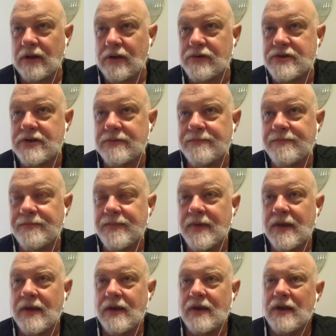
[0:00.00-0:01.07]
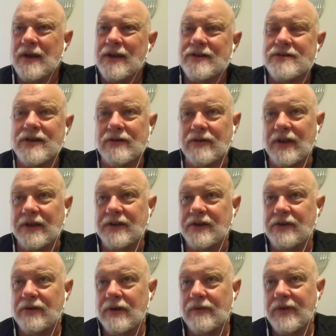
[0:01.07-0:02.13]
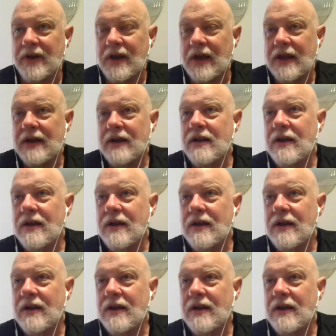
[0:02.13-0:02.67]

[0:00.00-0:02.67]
lotion, which I don't like to do every night,